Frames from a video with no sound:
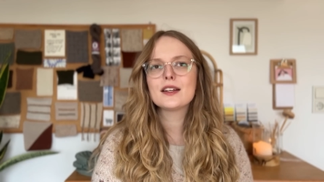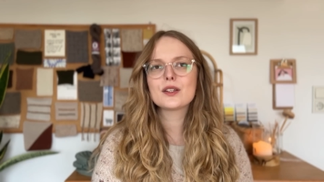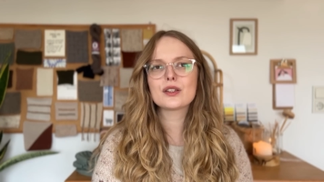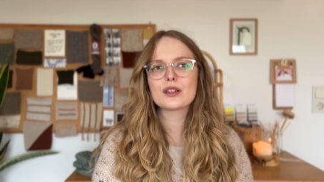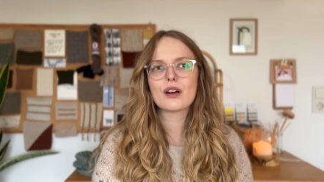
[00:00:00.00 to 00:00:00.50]

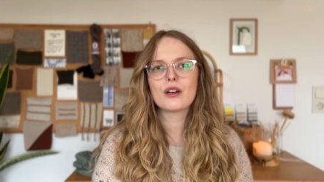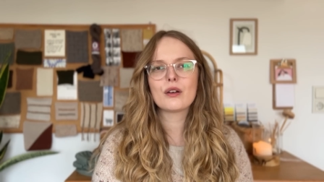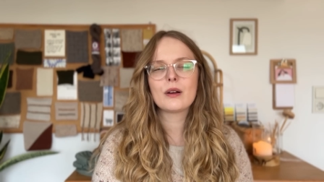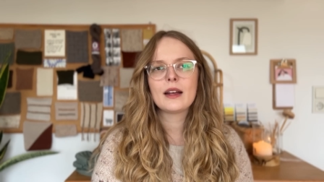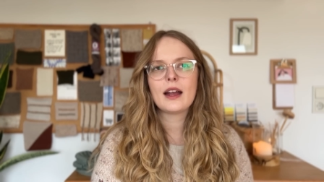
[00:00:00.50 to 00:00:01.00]

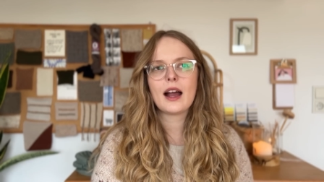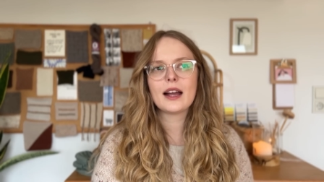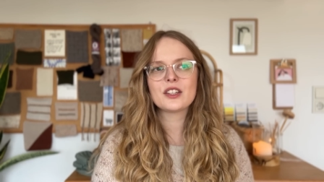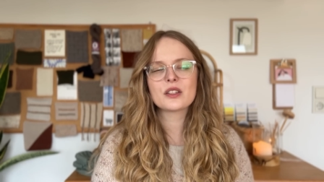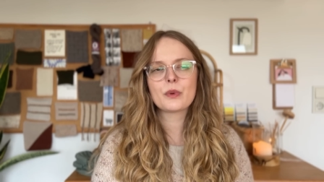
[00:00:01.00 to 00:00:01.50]
So I
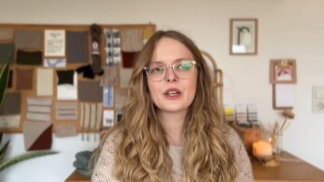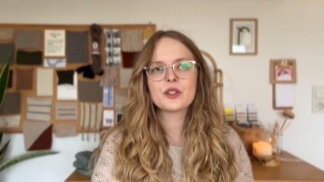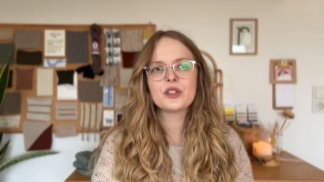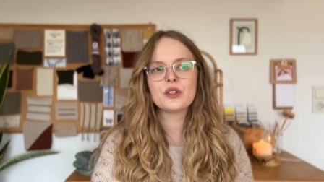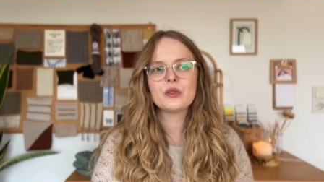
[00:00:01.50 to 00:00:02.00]
just wanted
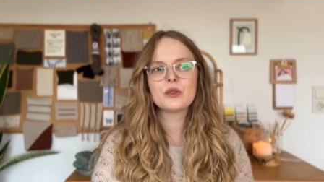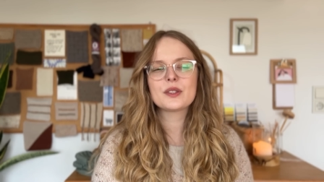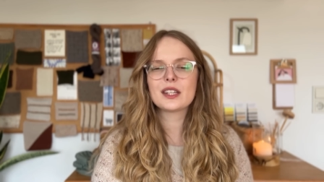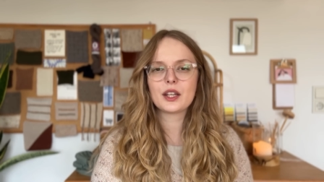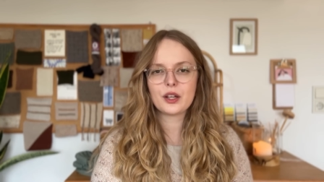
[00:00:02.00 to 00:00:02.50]
to
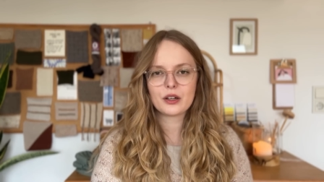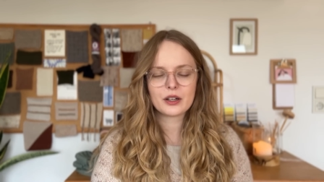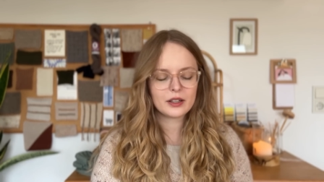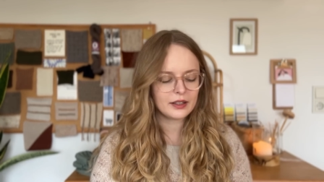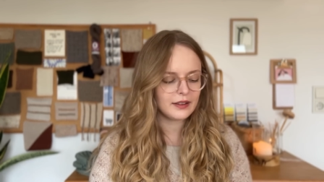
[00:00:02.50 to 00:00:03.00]

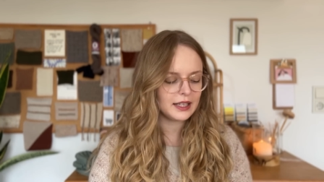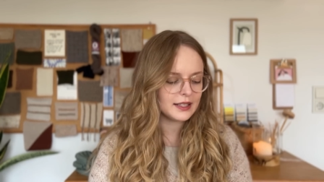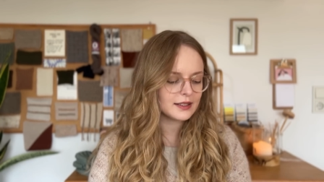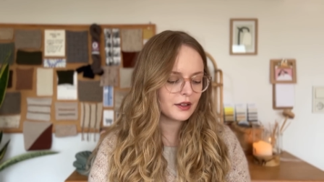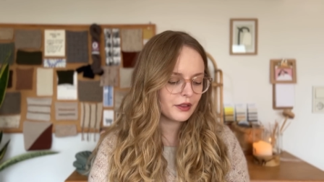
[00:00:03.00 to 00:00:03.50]
secure
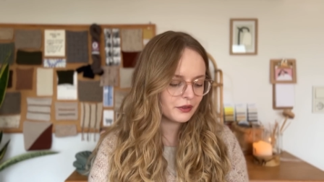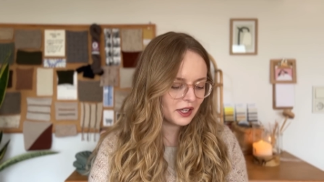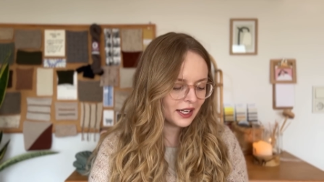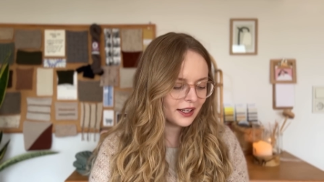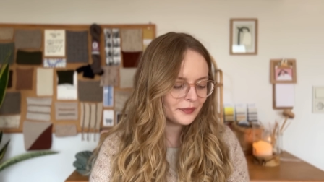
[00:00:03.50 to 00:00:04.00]
these
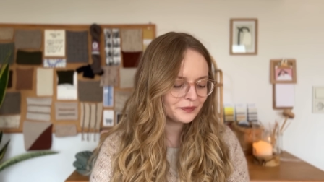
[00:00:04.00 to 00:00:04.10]
3